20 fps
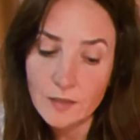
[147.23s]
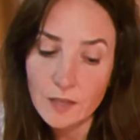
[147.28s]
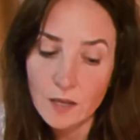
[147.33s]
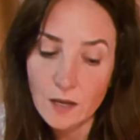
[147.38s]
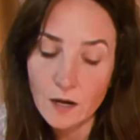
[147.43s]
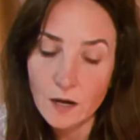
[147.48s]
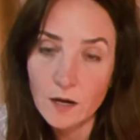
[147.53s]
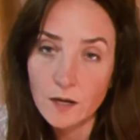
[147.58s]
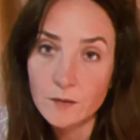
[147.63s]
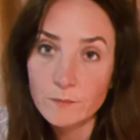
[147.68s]

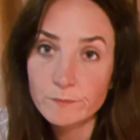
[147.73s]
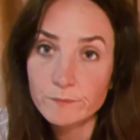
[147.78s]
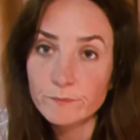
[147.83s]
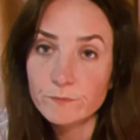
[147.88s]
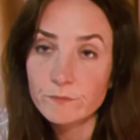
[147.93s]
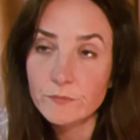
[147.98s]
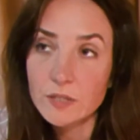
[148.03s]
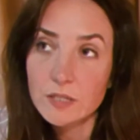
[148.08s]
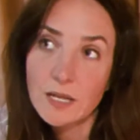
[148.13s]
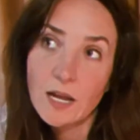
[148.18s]
Um,
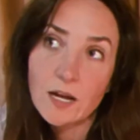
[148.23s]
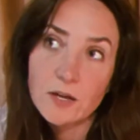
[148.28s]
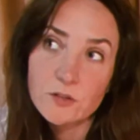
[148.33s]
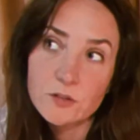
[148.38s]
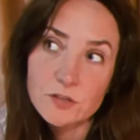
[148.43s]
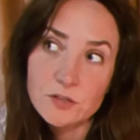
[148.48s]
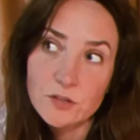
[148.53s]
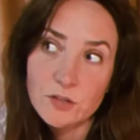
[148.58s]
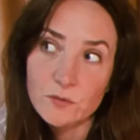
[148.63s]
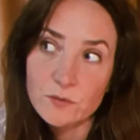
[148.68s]
but yeah, I
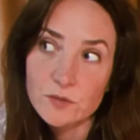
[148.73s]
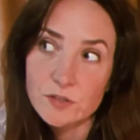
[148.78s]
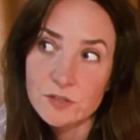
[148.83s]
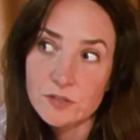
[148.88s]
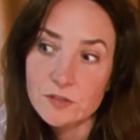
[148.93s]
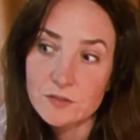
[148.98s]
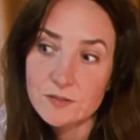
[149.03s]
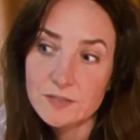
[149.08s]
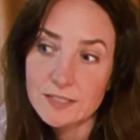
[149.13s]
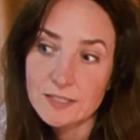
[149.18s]
just thought it was
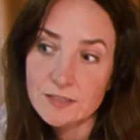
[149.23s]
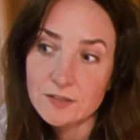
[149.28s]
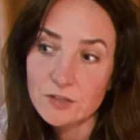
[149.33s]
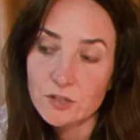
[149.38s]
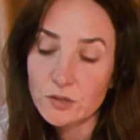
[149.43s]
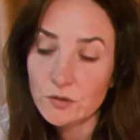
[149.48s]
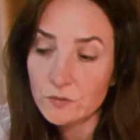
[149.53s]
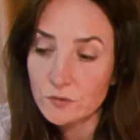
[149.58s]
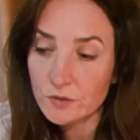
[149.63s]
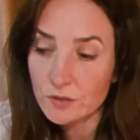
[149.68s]
mm,
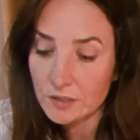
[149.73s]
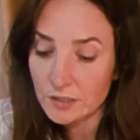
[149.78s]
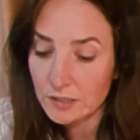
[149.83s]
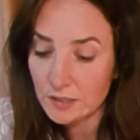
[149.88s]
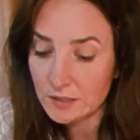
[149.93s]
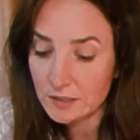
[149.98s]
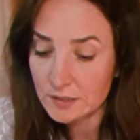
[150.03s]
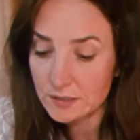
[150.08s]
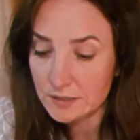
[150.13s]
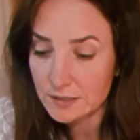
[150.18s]
cute that
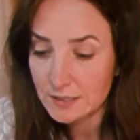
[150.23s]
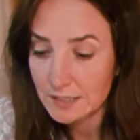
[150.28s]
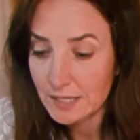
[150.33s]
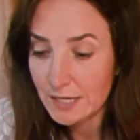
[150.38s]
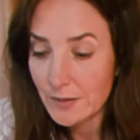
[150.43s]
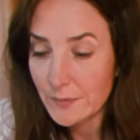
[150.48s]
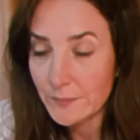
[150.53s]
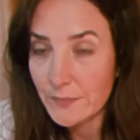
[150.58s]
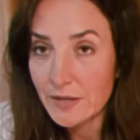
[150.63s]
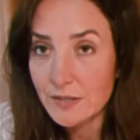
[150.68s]
he
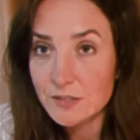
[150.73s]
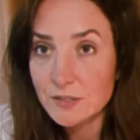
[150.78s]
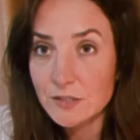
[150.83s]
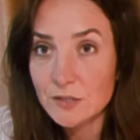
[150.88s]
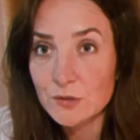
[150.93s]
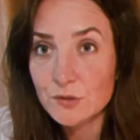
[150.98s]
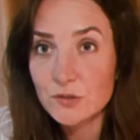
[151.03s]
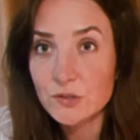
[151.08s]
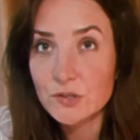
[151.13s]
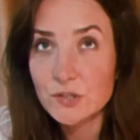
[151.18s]

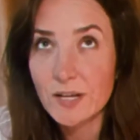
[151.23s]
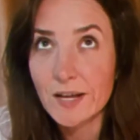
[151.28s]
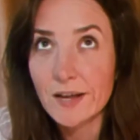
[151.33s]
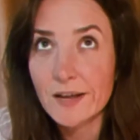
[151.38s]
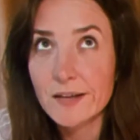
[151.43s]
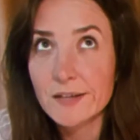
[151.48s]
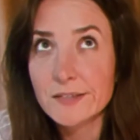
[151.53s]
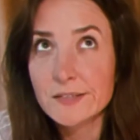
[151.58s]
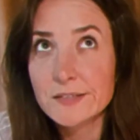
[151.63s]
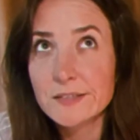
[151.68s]
messaged
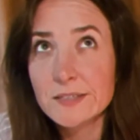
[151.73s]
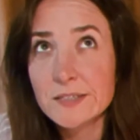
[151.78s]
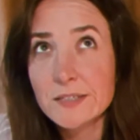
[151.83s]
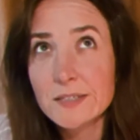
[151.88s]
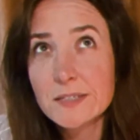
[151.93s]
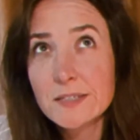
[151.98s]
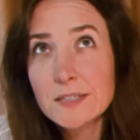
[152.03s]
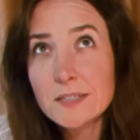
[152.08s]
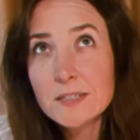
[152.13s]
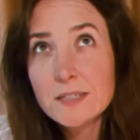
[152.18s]
and
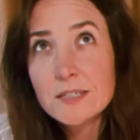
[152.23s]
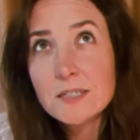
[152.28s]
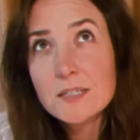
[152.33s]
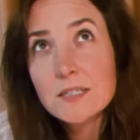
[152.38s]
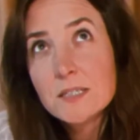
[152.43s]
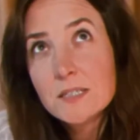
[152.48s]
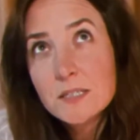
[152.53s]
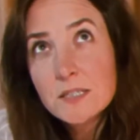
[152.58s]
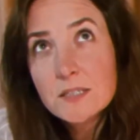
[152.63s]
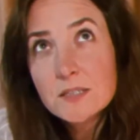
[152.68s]

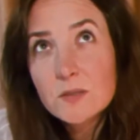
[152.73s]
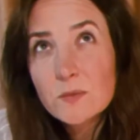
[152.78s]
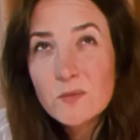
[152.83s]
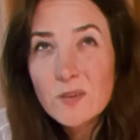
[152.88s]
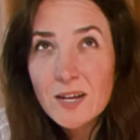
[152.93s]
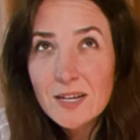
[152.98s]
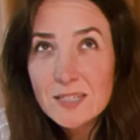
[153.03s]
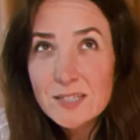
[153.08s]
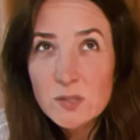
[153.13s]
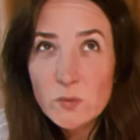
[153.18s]
so I'm
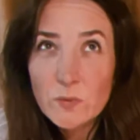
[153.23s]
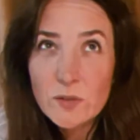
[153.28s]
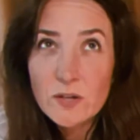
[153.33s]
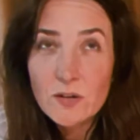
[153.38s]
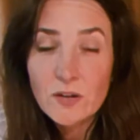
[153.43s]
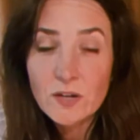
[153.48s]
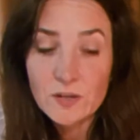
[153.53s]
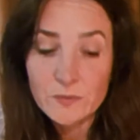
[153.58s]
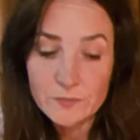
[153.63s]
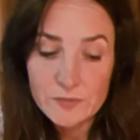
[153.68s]
kind of sweet
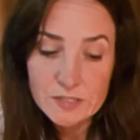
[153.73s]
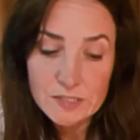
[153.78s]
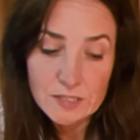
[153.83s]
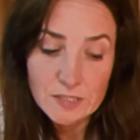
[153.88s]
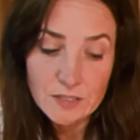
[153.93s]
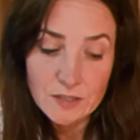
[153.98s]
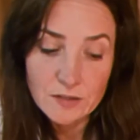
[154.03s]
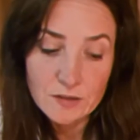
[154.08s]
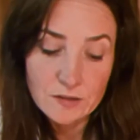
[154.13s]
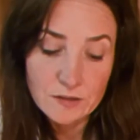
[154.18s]
on him
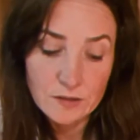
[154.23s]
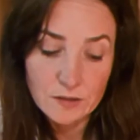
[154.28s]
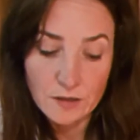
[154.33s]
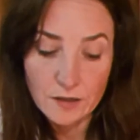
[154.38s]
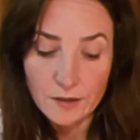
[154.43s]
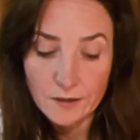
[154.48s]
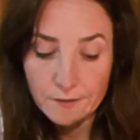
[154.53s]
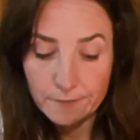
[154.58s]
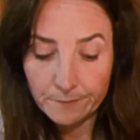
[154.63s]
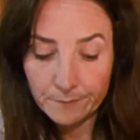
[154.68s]
still.
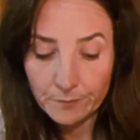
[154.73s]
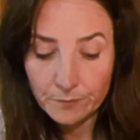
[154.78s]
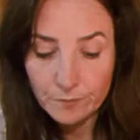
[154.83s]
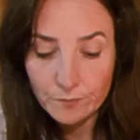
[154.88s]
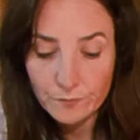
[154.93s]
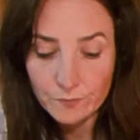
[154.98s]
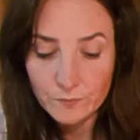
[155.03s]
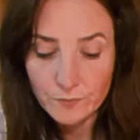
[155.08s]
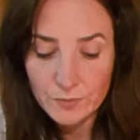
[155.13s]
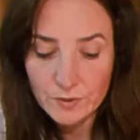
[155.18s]
Um,
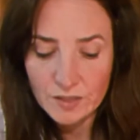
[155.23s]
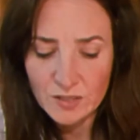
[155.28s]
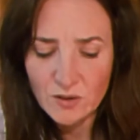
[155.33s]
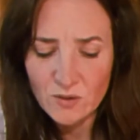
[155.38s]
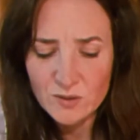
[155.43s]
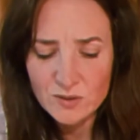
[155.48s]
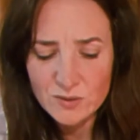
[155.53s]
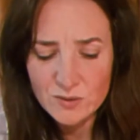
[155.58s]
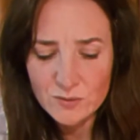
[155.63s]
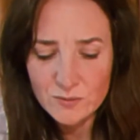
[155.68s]
but then
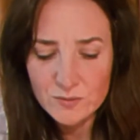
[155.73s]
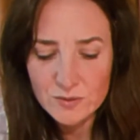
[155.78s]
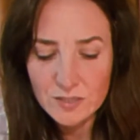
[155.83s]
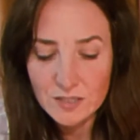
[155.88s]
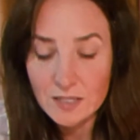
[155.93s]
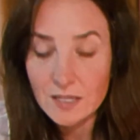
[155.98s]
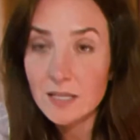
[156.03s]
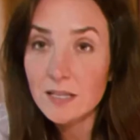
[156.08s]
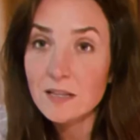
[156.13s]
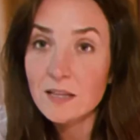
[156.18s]
also I was
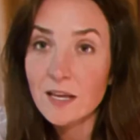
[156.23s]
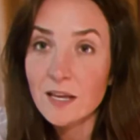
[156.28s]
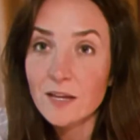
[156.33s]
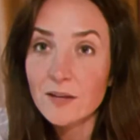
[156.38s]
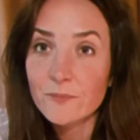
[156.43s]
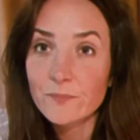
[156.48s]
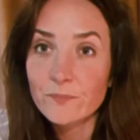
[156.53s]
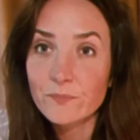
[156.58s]
thinking like,